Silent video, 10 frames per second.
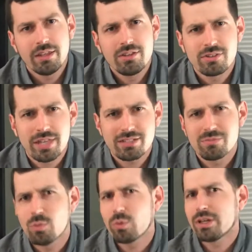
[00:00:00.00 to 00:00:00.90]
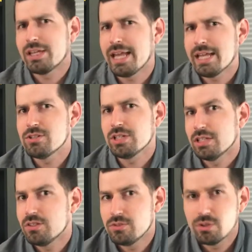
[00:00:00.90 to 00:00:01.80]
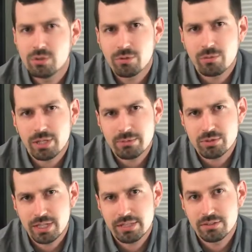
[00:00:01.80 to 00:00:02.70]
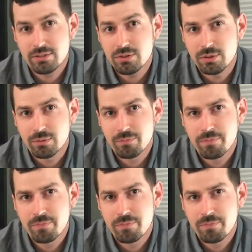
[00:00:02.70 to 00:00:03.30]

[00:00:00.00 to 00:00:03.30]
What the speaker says: So that's more engaging and in tune with what I'm trying to do.